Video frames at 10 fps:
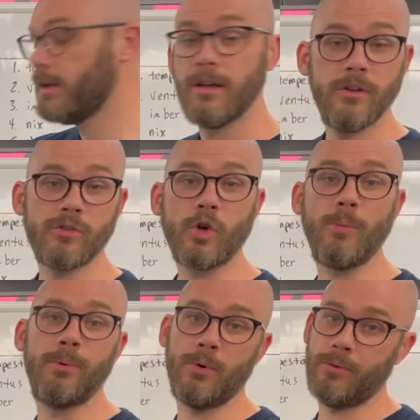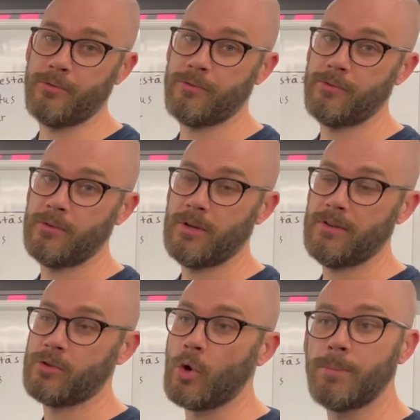scopulus.
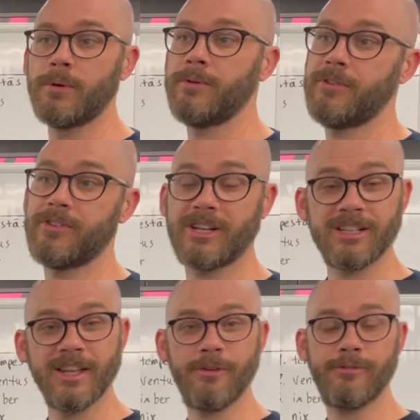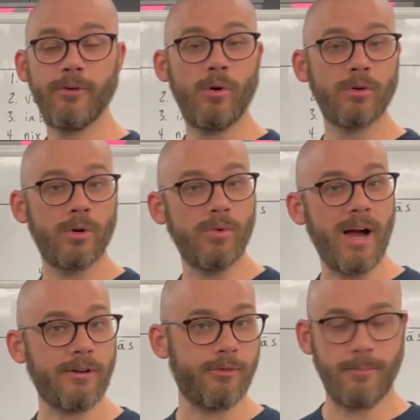Scopulus is a cliff or a
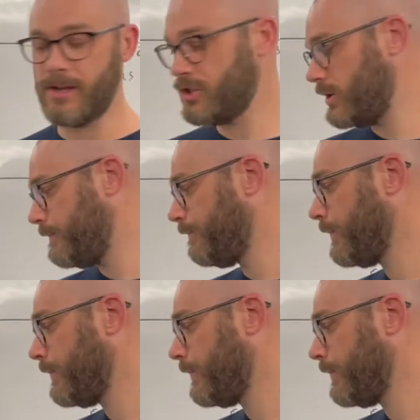rock formation.